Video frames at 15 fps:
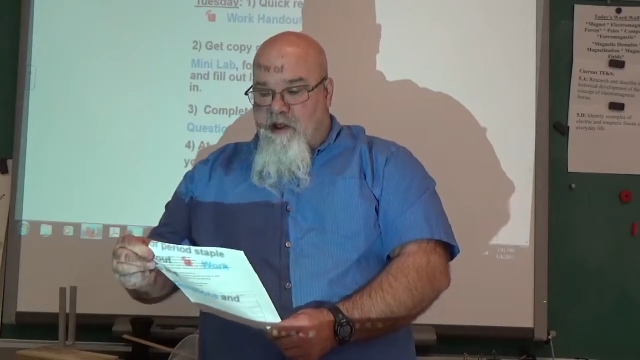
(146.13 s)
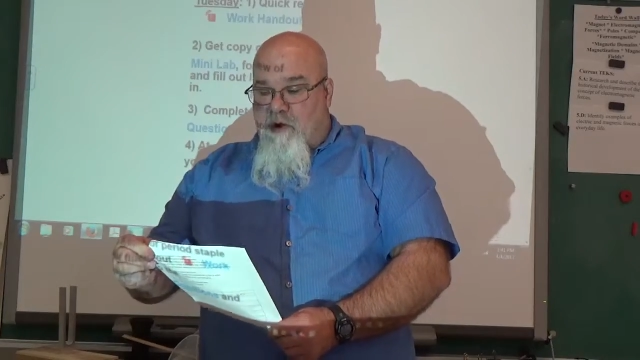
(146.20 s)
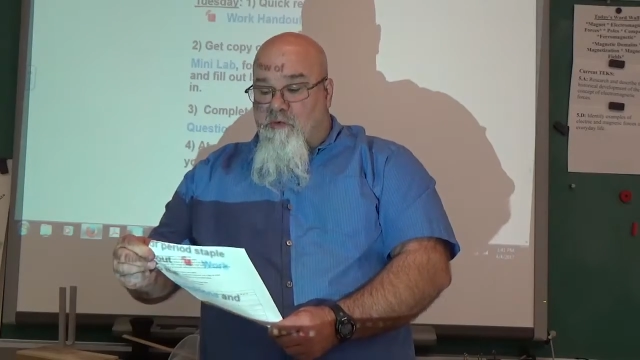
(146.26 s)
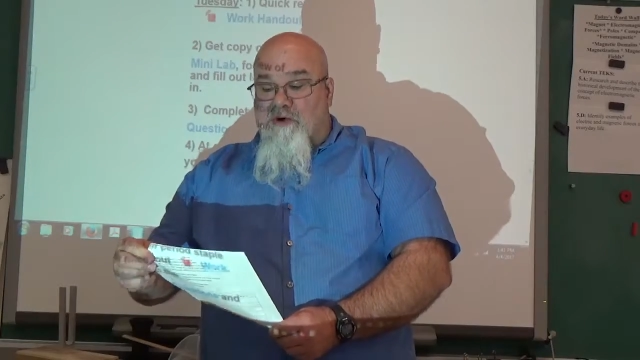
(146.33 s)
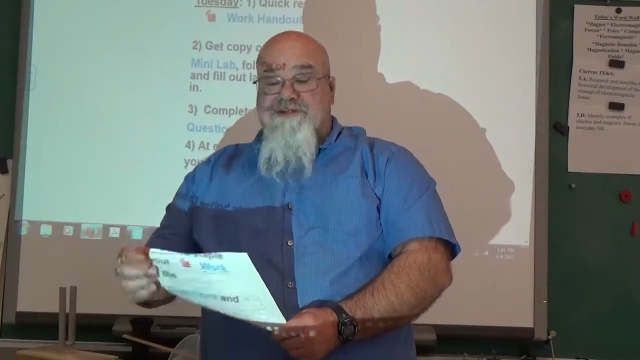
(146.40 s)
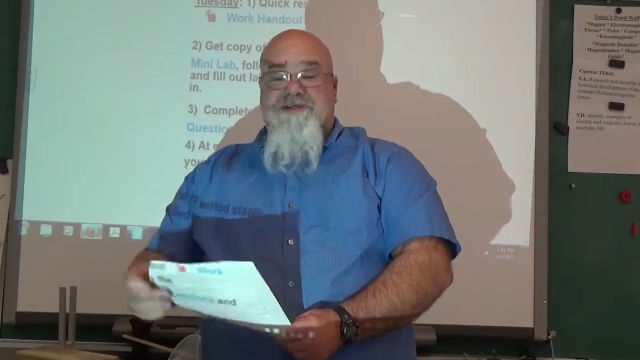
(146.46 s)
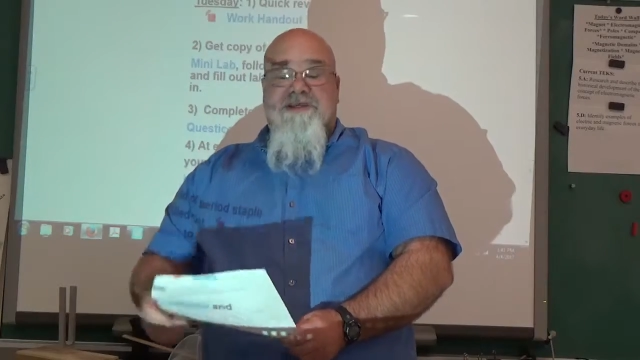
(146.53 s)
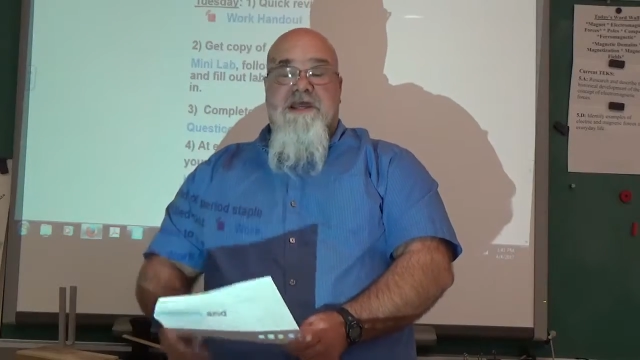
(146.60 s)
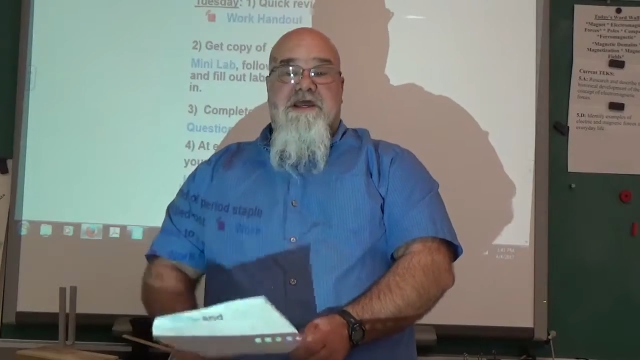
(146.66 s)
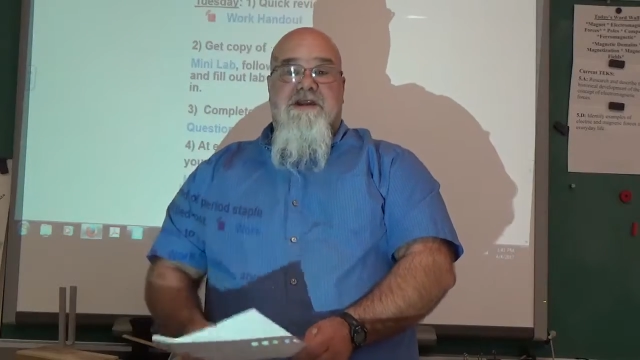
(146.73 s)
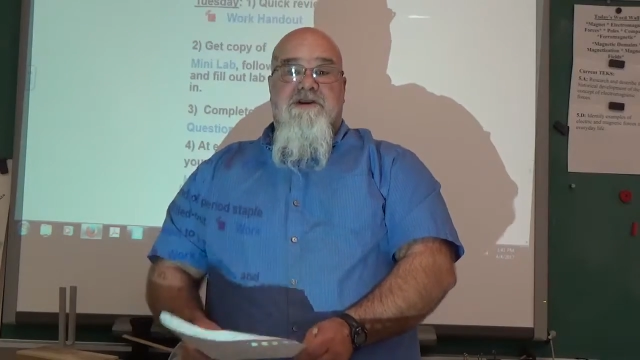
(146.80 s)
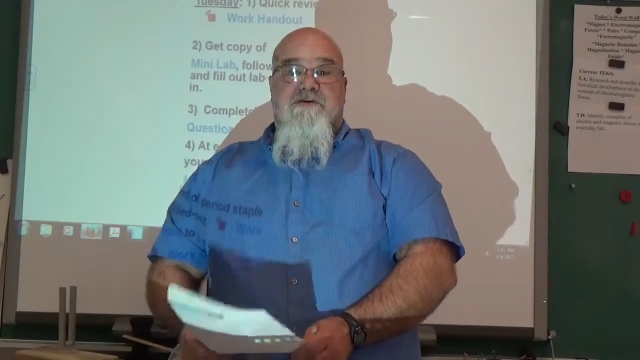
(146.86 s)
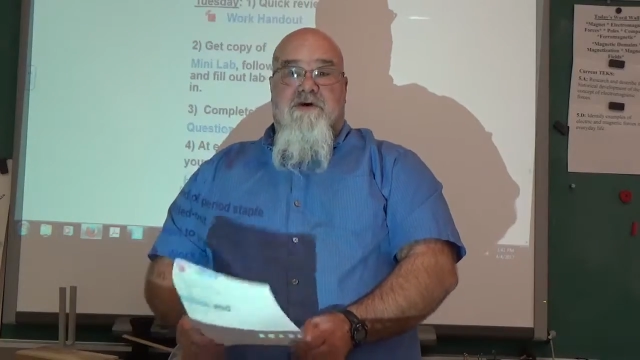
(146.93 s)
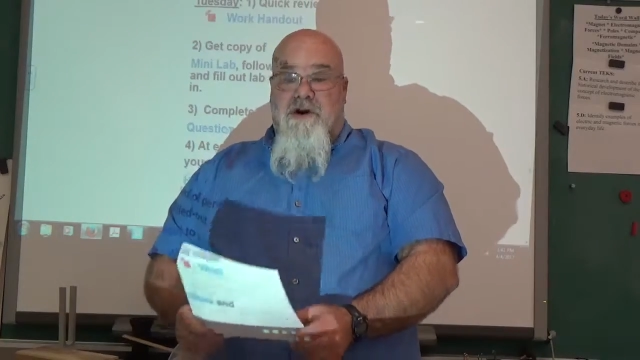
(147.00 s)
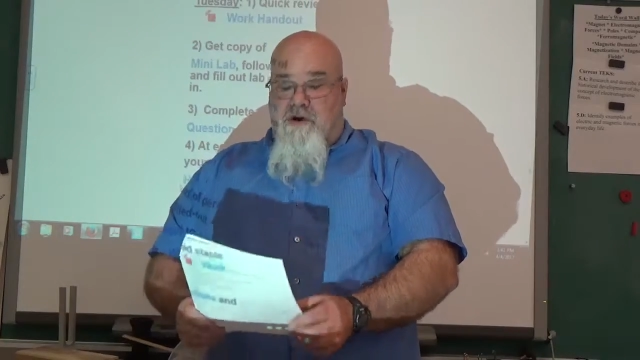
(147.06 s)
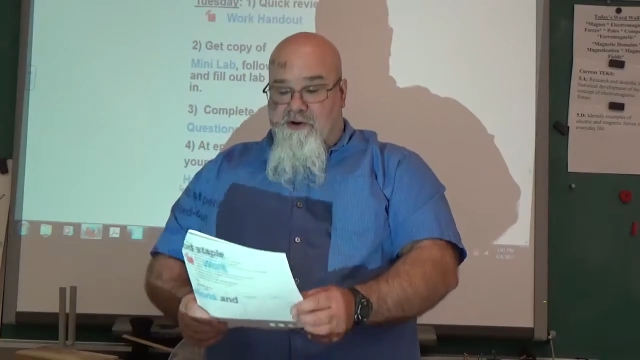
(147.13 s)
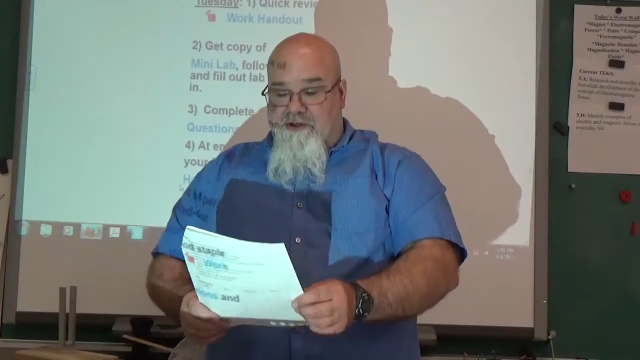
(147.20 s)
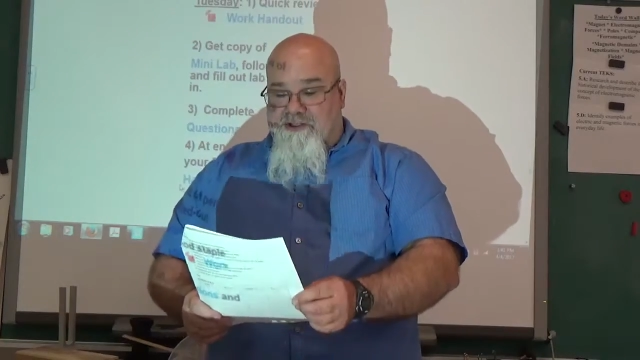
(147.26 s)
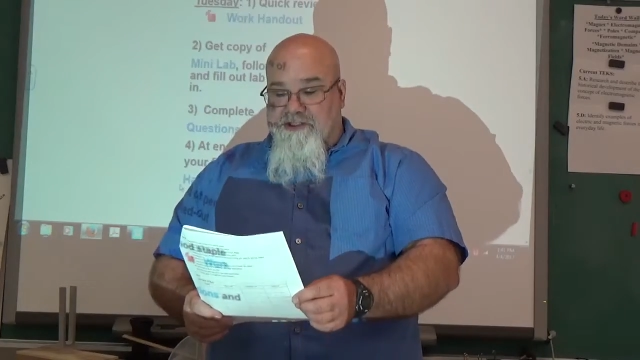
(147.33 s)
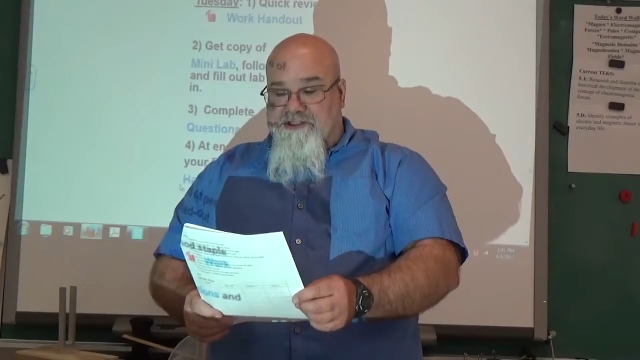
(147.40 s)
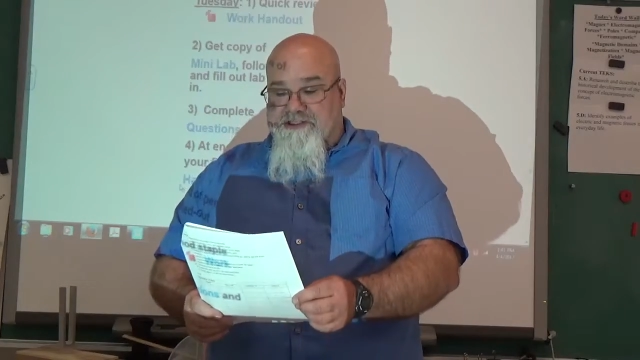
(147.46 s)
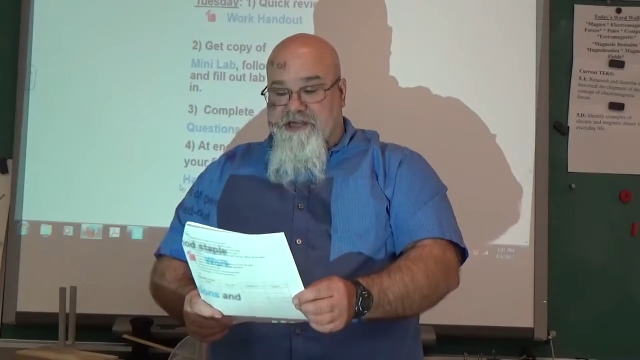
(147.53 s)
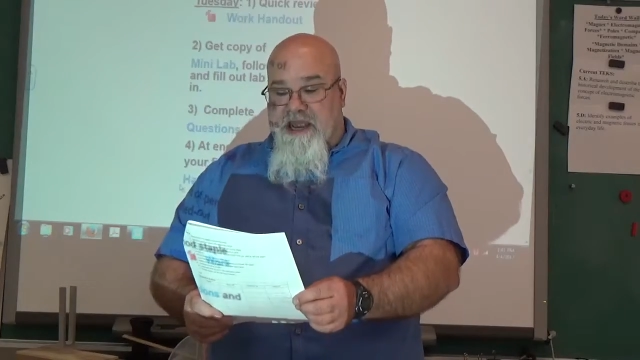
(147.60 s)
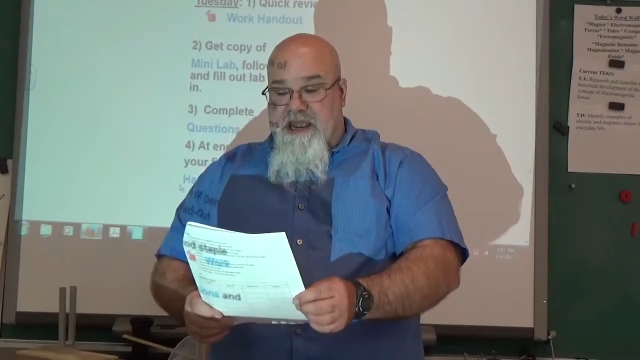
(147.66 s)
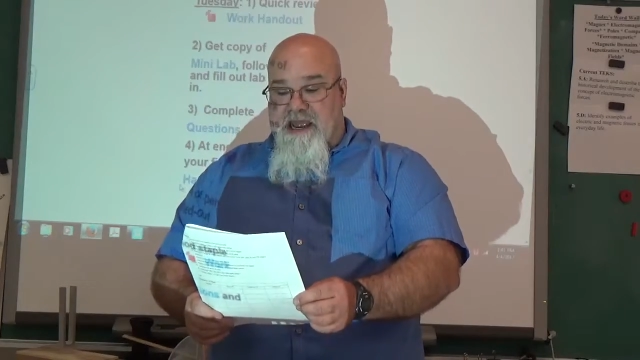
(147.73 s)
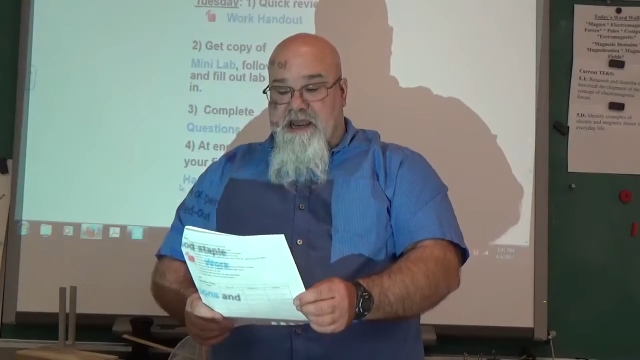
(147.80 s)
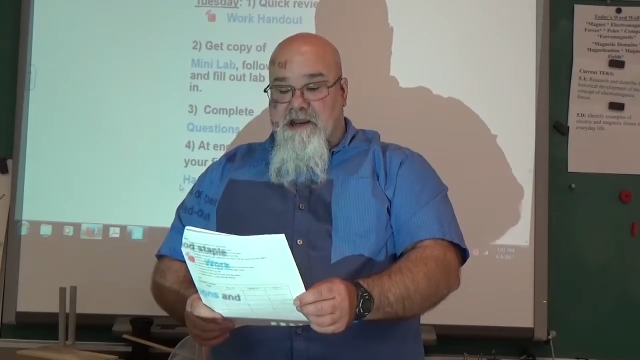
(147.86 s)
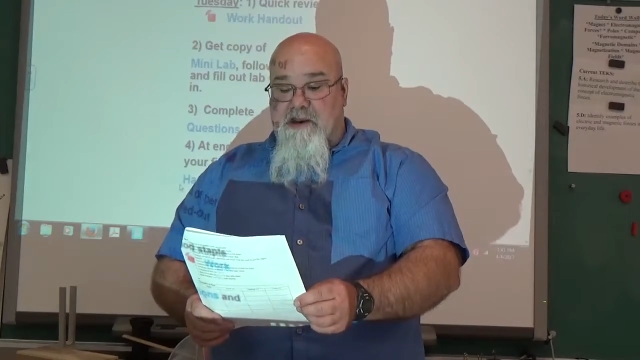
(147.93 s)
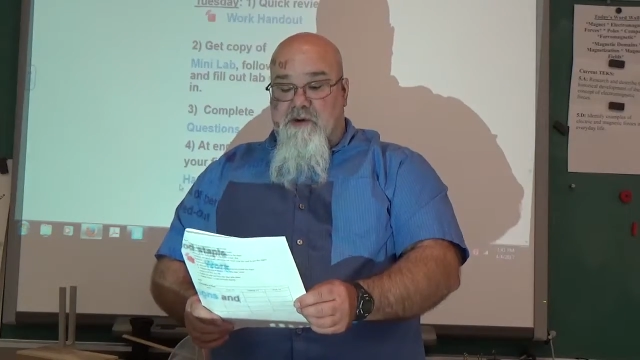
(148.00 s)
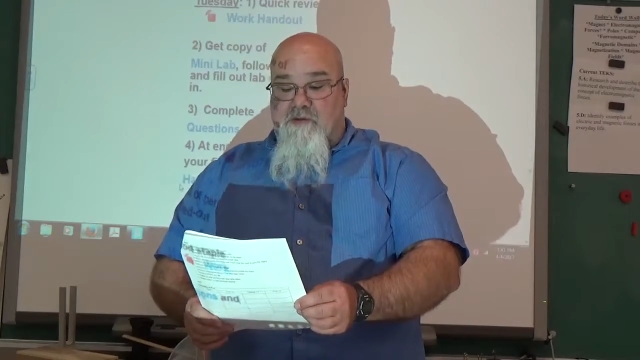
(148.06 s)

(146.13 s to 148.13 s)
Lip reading: Once again, you are going to stand